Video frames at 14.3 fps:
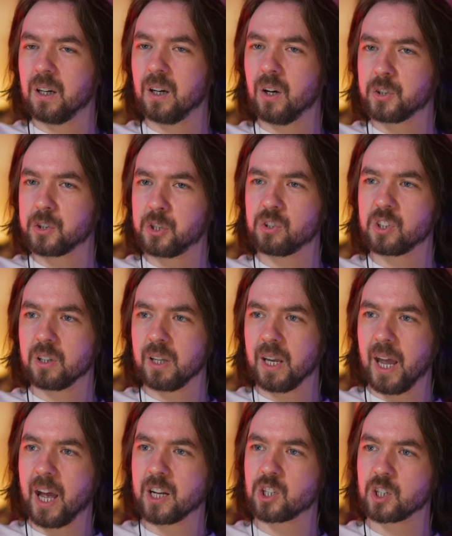Oh, so you saw
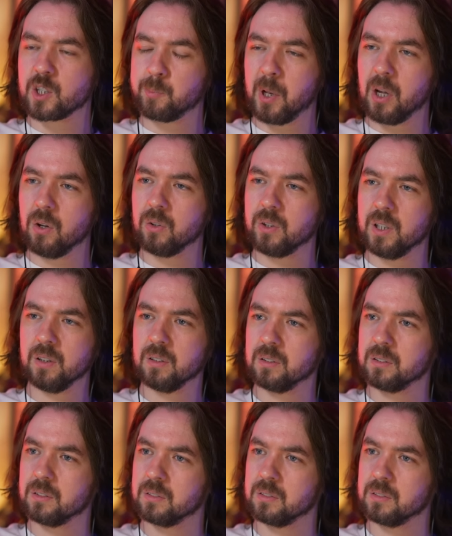the hatch explode?